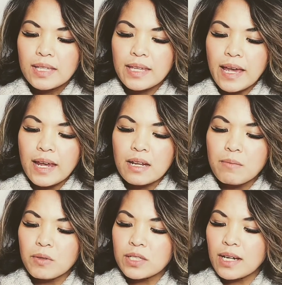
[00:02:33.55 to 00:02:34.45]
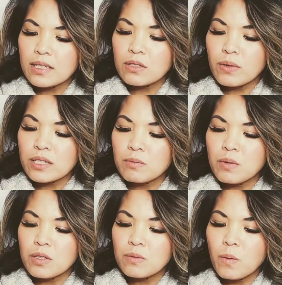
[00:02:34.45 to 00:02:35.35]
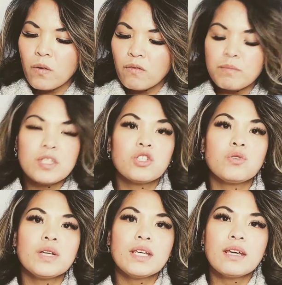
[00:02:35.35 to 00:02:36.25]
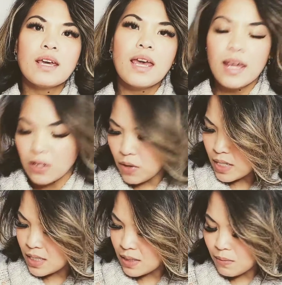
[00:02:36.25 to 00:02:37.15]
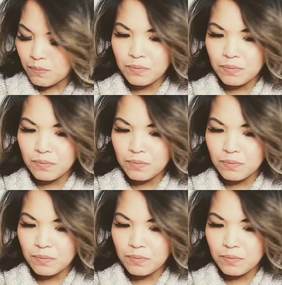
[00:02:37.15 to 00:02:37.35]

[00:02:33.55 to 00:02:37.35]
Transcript: that enables us to experience both mystery and grace.